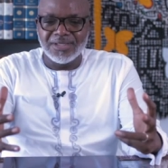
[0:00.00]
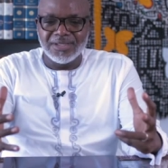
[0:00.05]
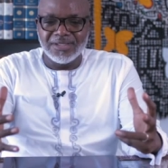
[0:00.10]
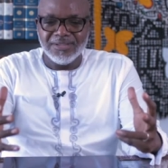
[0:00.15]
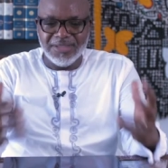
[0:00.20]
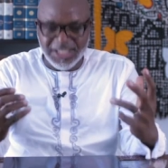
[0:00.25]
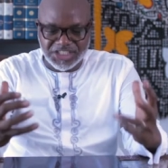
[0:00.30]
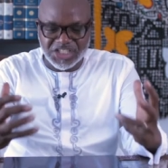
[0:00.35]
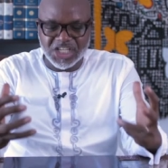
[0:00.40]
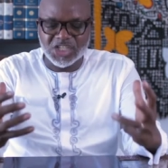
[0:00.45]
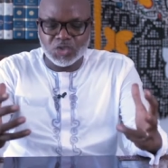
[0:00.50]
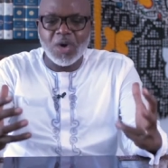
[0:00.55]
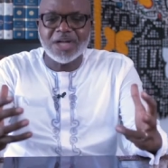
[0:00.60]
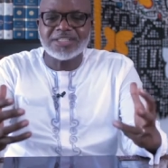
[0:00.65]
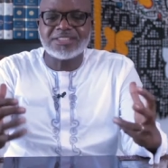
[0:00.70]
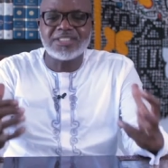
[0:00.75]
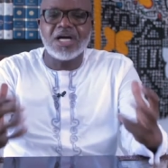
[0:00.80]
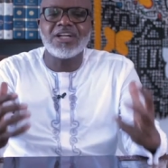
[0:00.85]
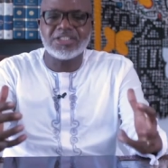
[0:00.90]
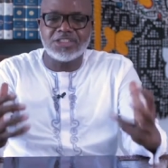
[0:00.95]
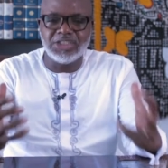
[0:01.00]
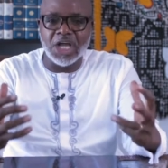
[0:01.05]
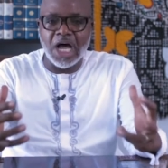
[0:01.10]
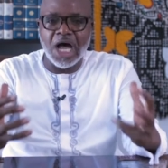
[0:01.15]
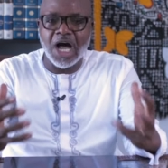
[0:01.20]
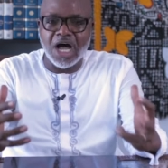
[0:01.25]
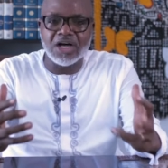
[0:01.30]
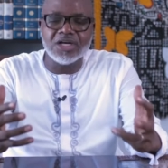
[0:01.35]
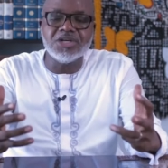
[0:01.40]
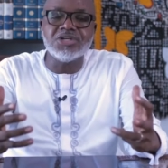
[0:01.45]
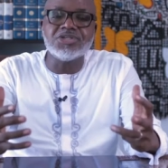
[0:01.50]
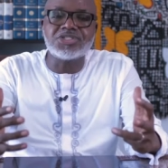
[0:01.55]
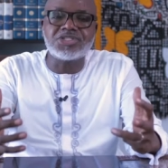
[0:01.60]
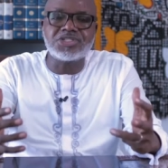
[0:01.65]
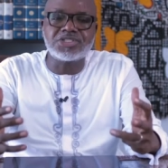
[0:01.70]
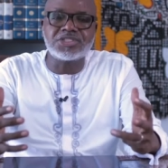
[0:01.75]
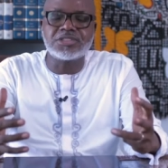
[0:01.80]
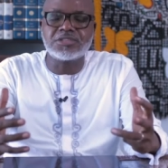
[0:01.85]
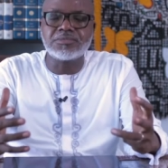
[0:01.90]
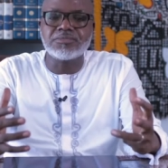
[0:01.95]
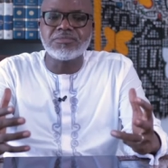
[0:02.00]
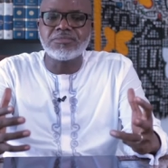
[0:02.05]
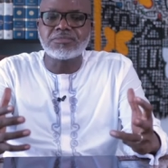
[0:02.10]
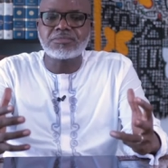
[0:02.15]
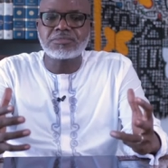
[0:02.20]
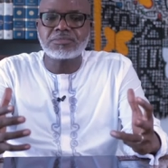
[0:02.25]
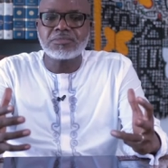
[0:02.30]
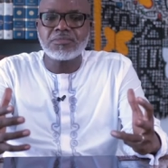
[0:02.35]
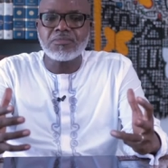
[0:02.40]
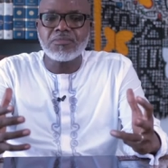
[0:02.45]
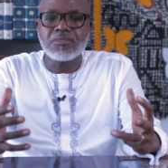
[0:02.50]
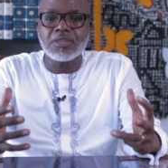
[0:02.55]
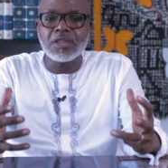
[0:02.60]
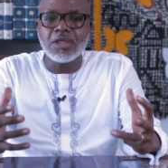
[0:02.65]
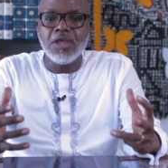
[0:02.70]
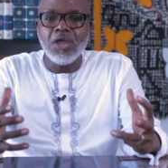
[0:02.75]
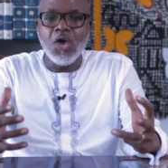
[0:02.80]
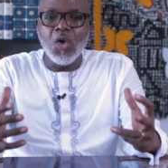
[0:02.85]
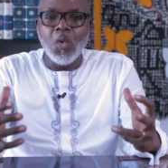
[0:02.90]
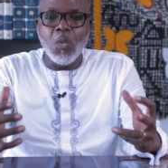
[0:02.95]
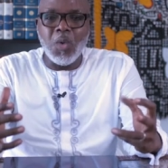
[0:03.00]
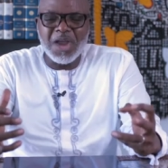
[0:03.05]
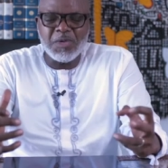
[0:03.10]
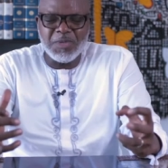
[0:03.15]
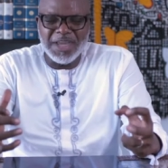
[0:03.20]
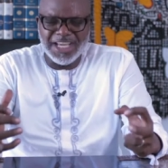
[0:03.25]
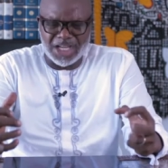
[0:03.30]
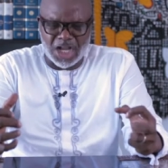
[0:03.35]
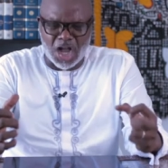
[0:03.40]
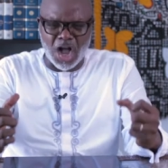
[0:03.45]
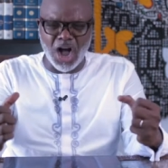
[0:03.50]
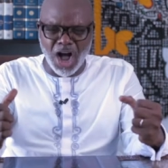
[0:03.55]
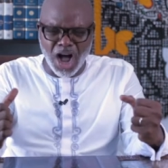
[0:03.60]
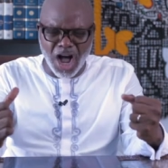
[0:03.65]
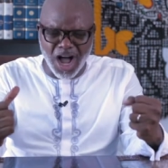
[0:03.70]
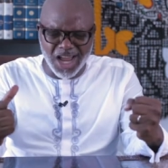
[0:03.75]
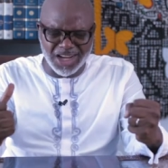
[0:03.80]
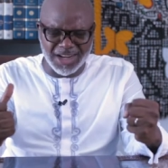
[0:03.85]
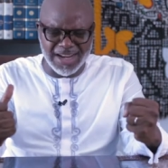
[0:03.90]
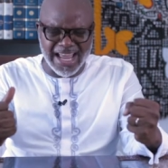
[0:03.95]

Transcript: This is what God does. When we call on